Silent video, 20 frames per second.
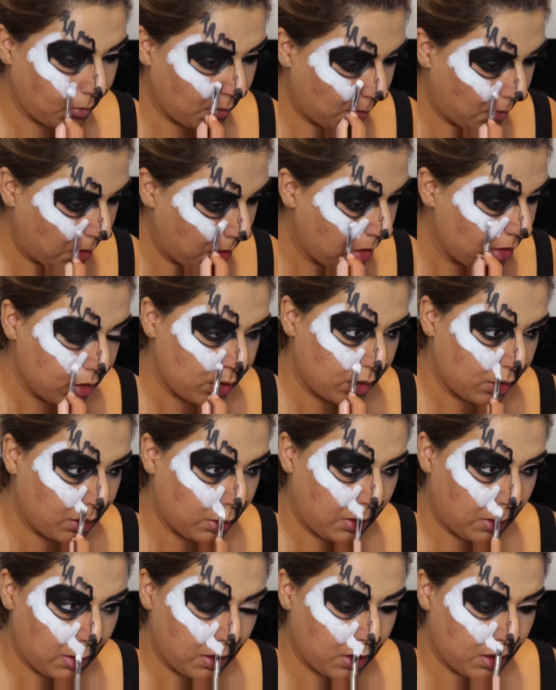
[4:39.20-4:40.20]
that is
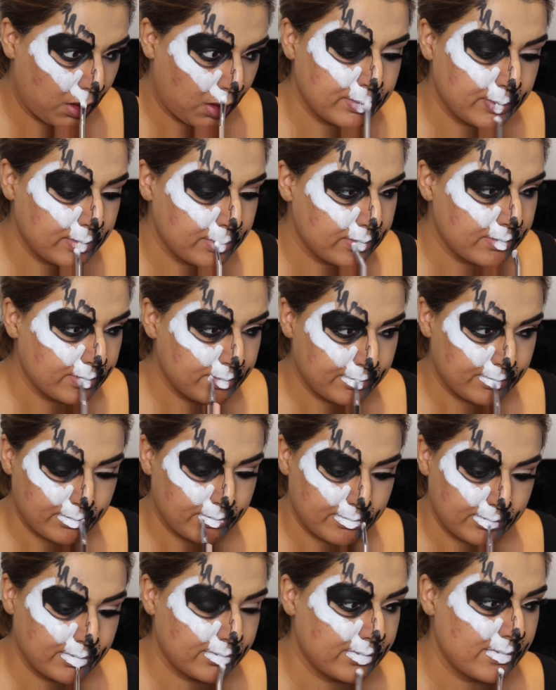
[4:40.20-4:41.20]
still
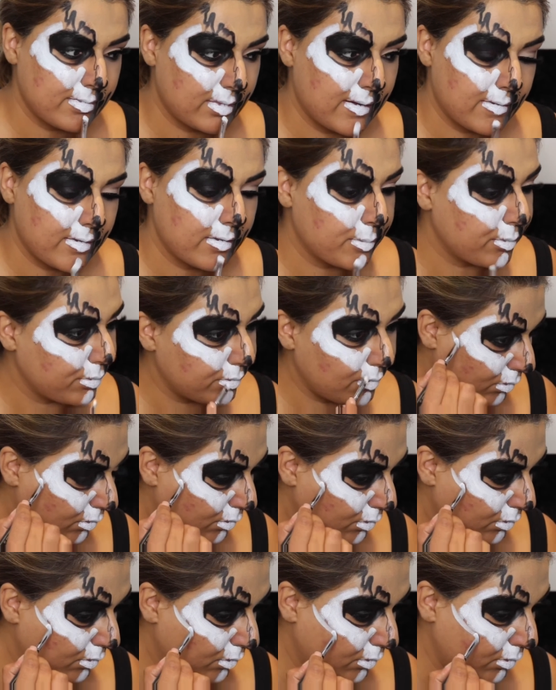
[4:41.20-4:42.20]
empty
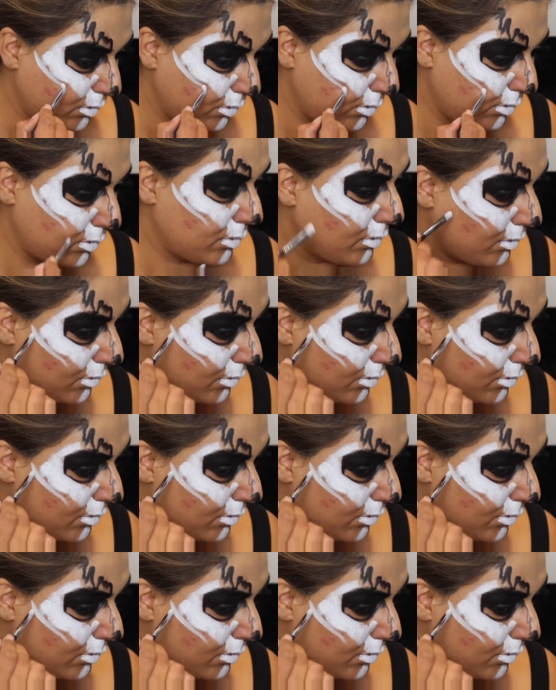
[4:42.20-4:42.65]
and just